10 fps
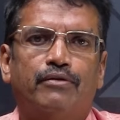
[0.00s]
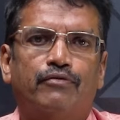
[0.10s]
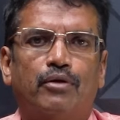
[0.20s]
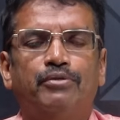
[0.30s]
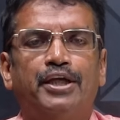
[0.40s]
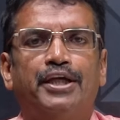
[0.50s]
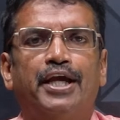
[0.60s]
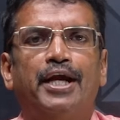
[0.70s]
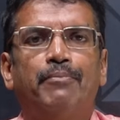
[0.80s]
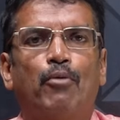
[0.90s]
from the
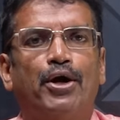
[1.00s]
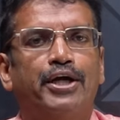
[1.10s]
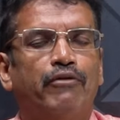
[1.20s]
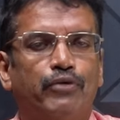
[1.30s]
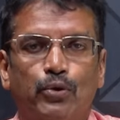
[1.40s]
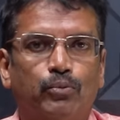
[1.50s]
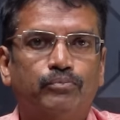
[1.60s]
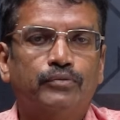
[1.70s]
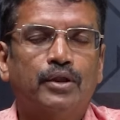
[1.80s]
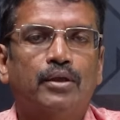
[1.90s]
GATE point of view
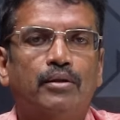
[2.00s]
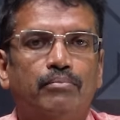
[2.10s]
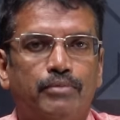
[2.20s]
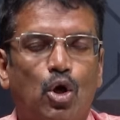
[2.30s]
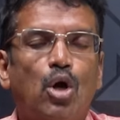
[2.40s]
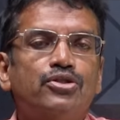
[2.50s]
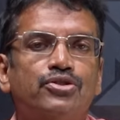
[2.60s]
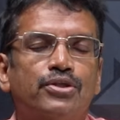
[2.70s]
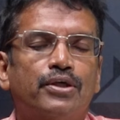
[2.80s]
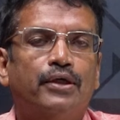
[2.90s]
because